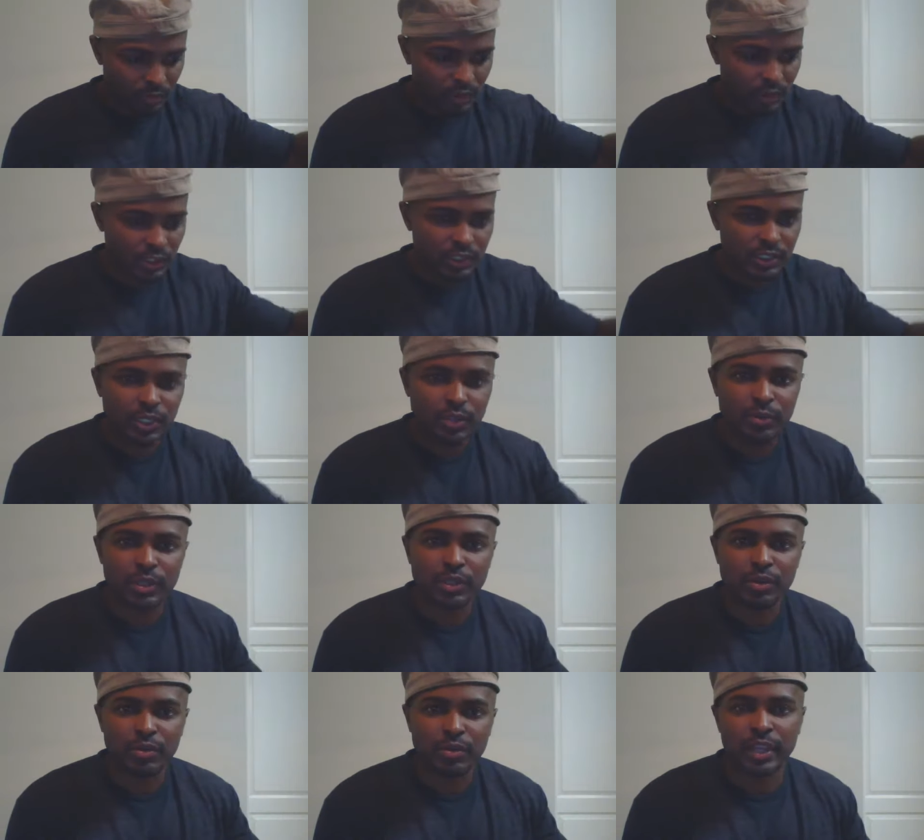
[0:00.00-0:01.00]

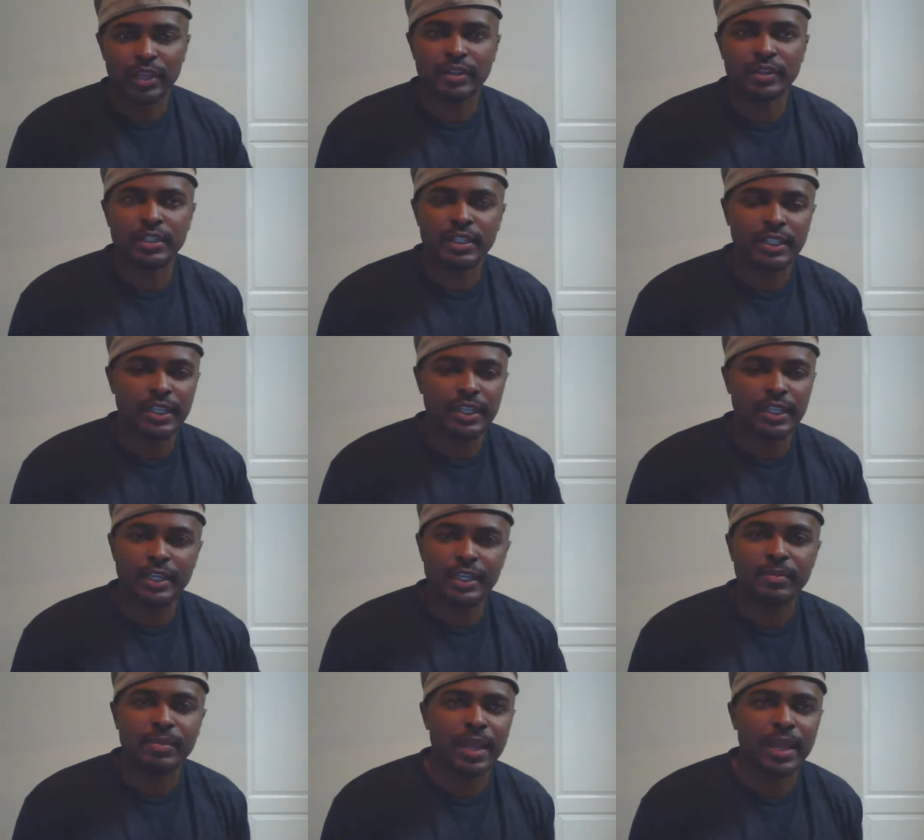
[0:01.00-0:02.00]
deteriorate
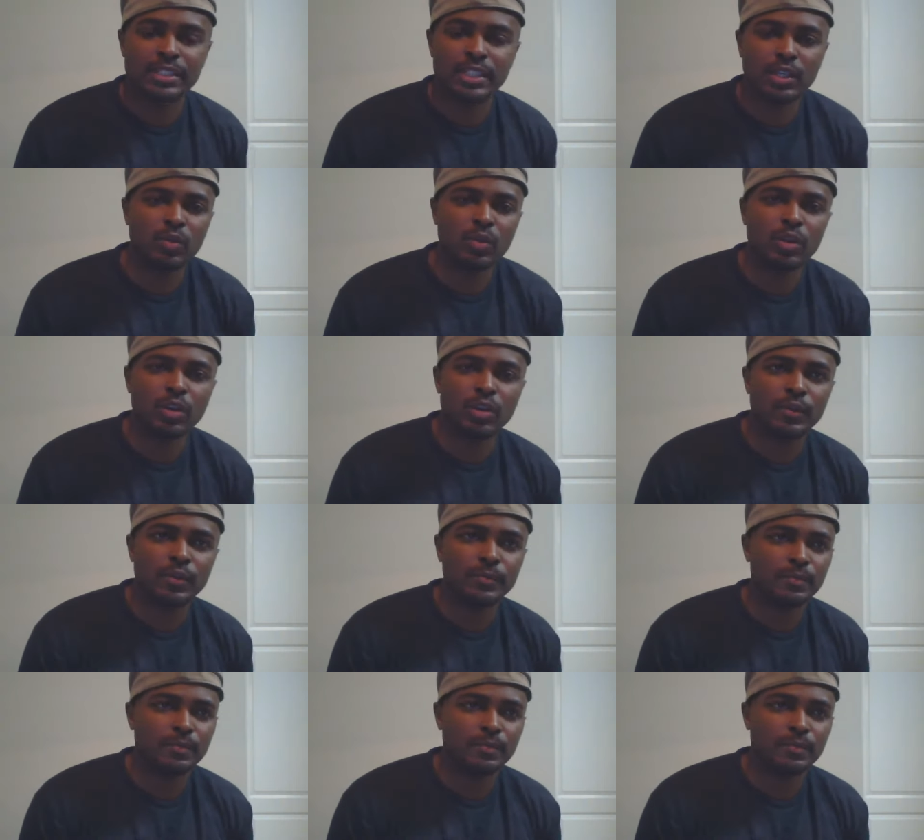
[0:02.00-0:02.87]
and not say a word.